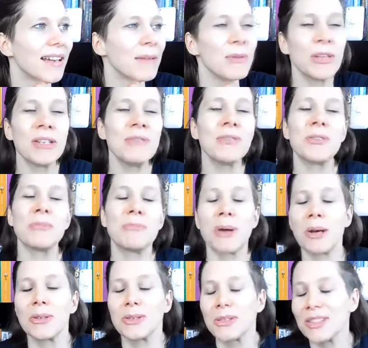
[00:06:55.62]
I'm not even
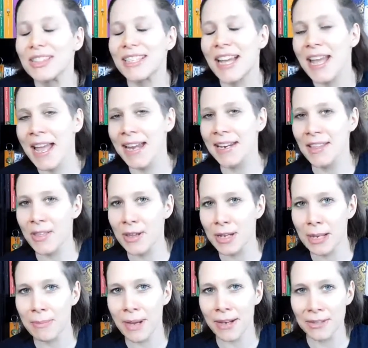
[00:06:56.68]
supposed to say
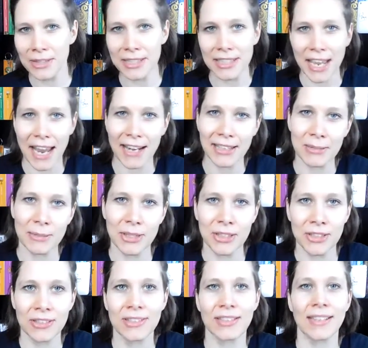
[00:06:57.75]
anything about this character
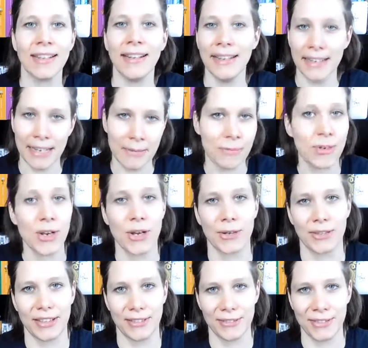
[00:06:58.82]
because I am
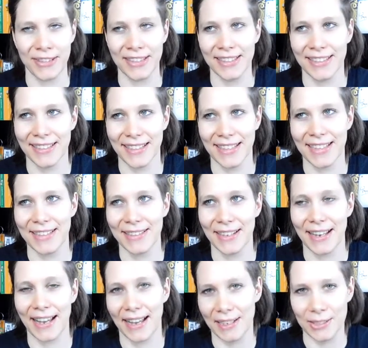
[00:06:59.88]
no different in
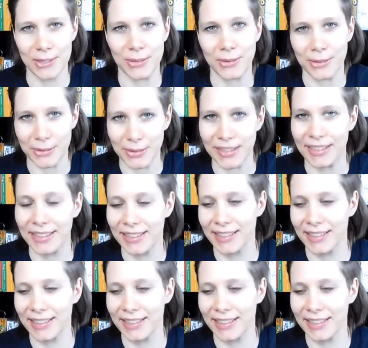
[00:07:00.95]
actual real